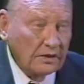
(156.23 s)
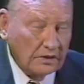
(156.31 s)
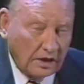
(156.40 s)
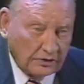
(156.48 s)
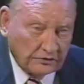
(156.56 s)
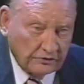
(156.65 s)

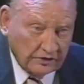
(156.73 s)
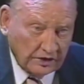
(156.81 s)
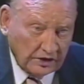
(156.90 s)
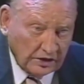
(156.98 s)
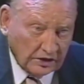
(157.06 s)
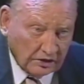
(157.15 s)
got to
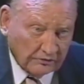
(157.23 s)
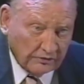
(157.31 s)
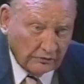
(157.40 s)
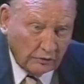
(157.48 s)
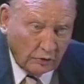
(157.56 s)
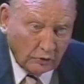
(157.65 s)
the end of the
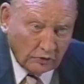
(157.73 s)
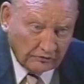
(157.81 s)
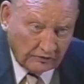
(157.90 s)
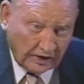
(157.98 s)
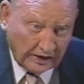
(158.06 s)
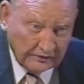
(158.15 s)
road of
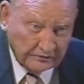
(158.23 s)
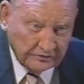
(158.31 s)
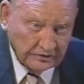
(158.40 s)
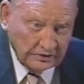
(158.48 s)
life